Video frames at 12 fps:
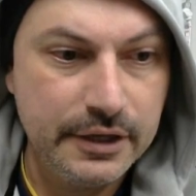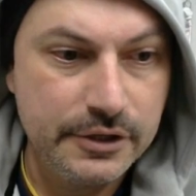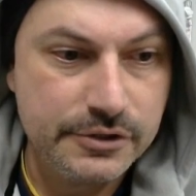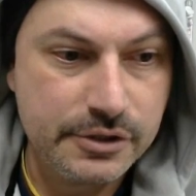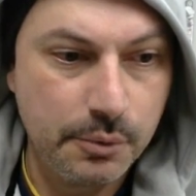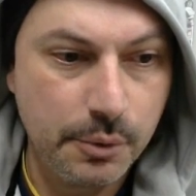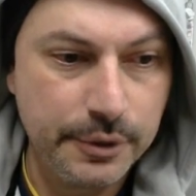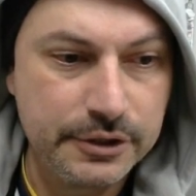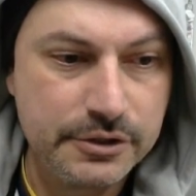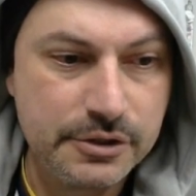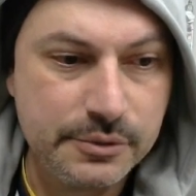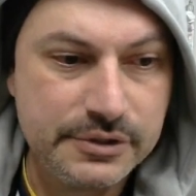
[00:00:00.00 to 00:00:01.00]
So what we're going
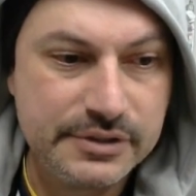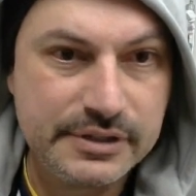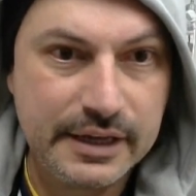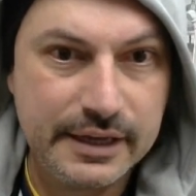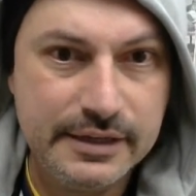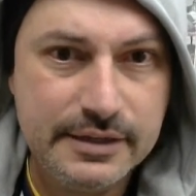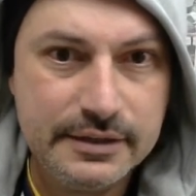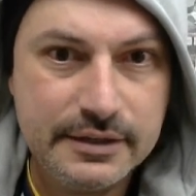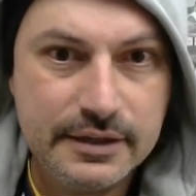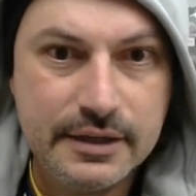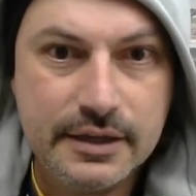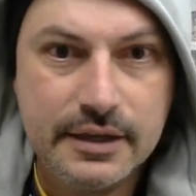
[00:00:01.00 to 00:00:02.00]
to do instead
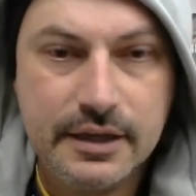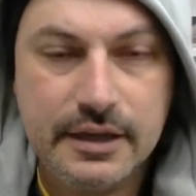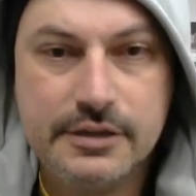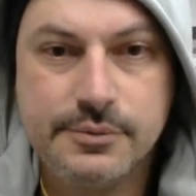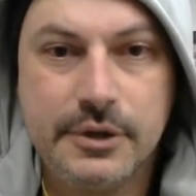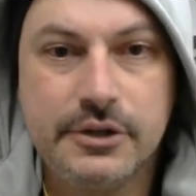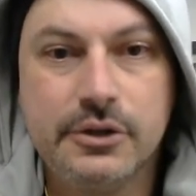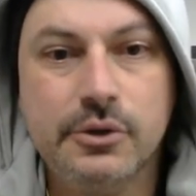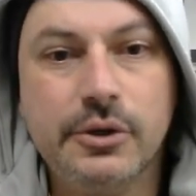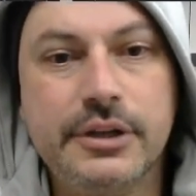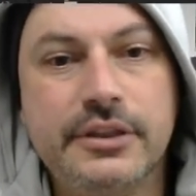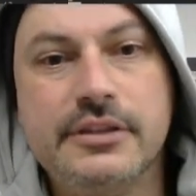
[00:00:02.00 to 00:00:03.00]
is we're going to
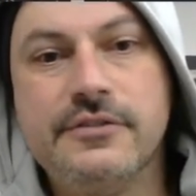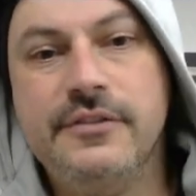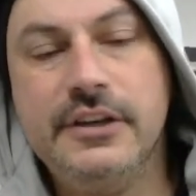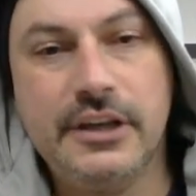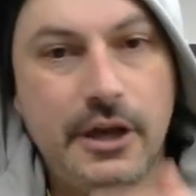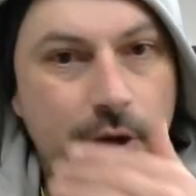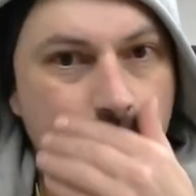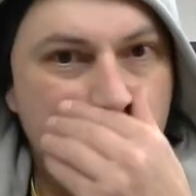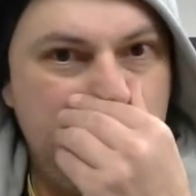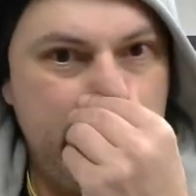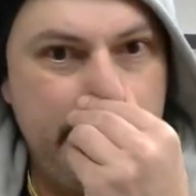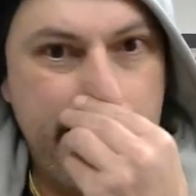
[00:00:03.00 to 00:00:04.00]
look at this video
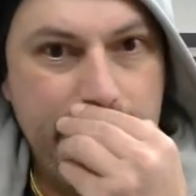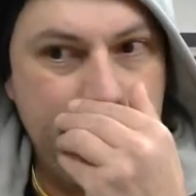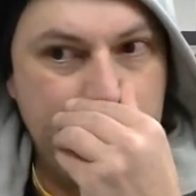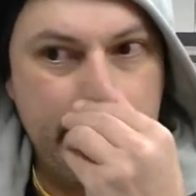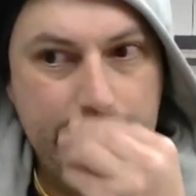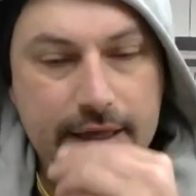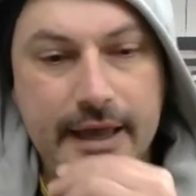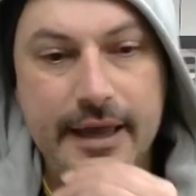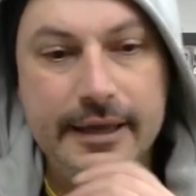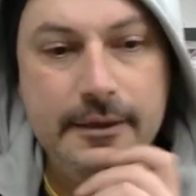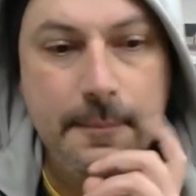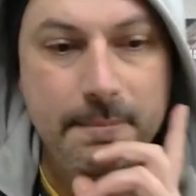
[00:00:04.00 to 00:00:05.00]
and think,
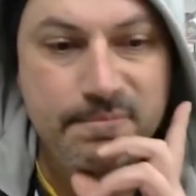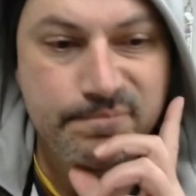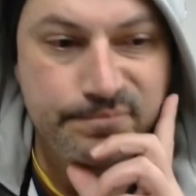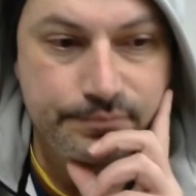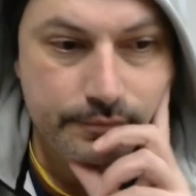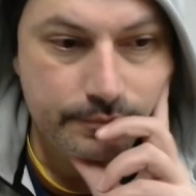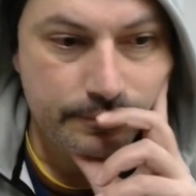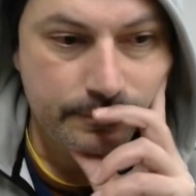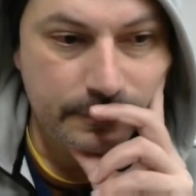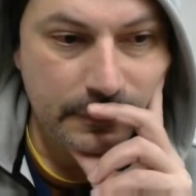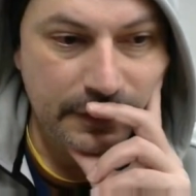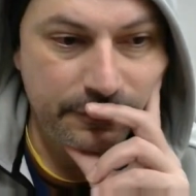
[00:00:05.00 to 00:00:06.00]
okay,
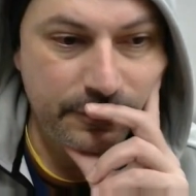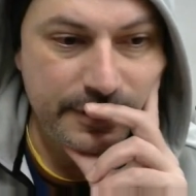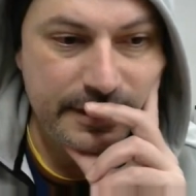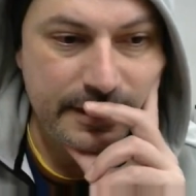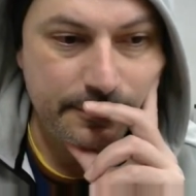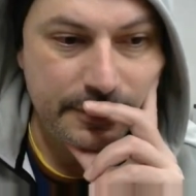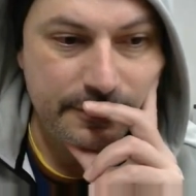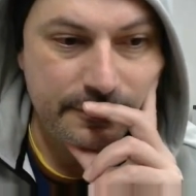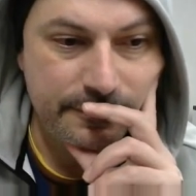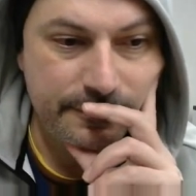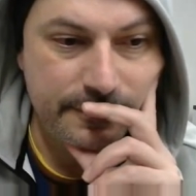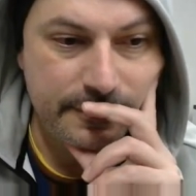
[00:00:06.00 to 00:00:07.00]
if we get rid
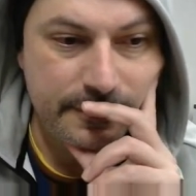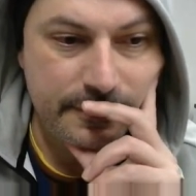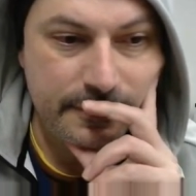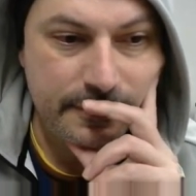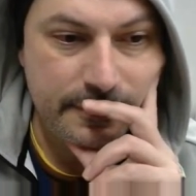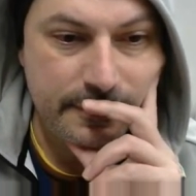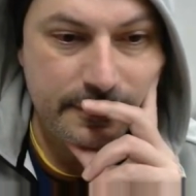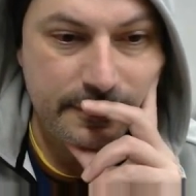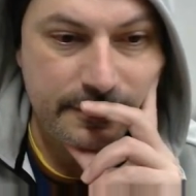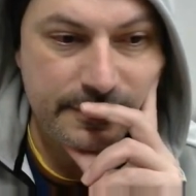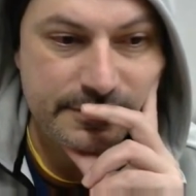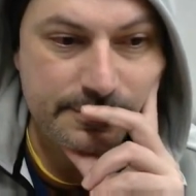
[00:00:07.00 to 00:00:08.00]
of
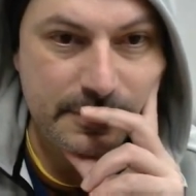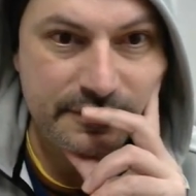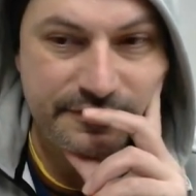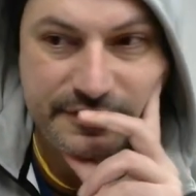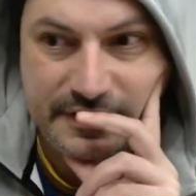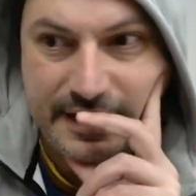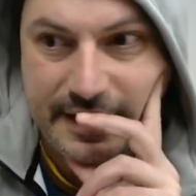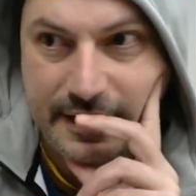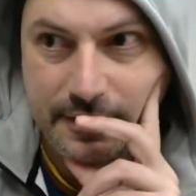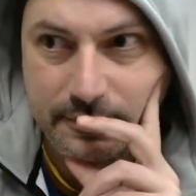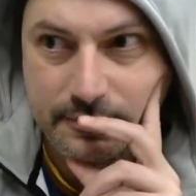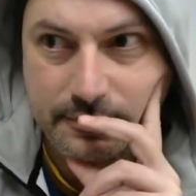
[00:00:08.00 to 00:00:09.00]
this one for
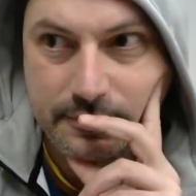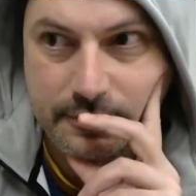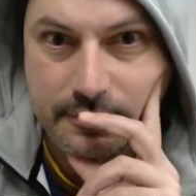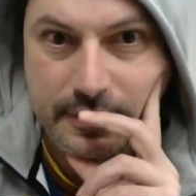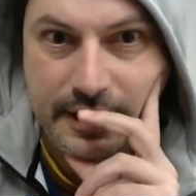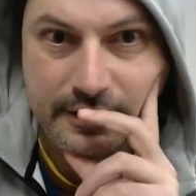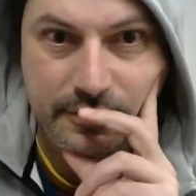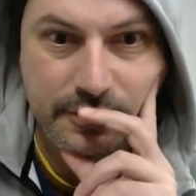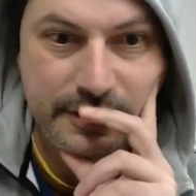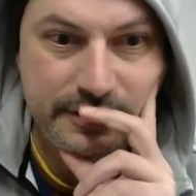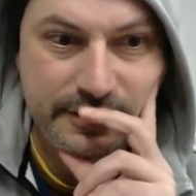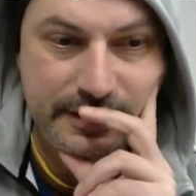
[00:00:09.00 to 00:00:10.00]
now and look
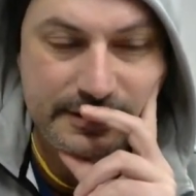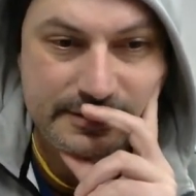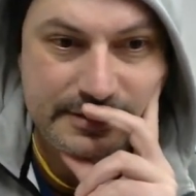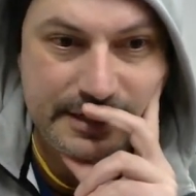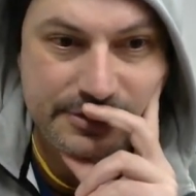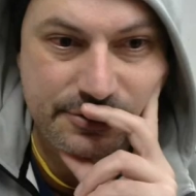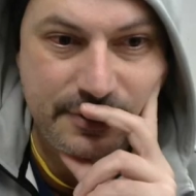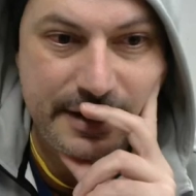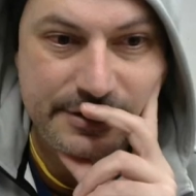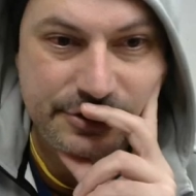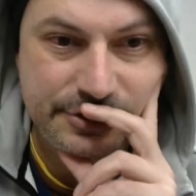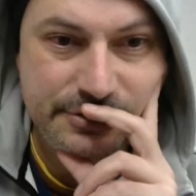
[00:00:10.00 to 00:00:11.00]
at the
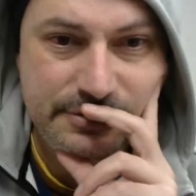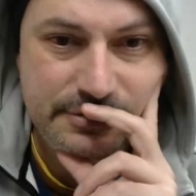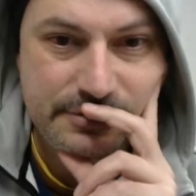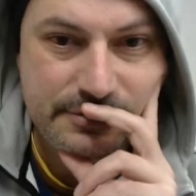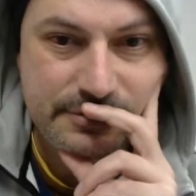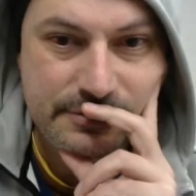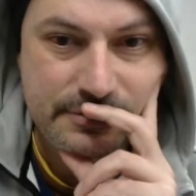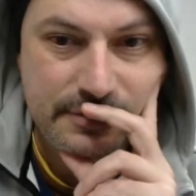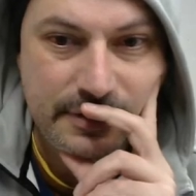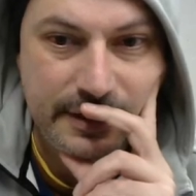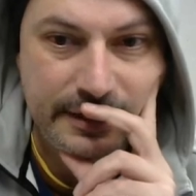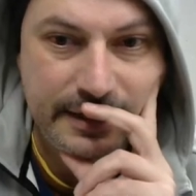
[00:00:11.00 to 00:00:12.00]
saturation,
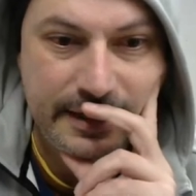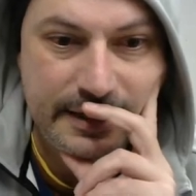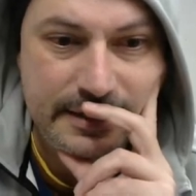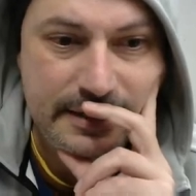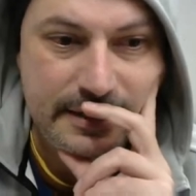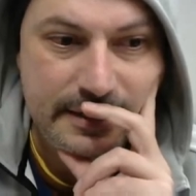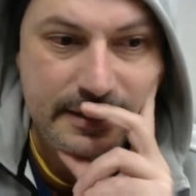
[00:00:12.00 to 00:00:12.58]
okay,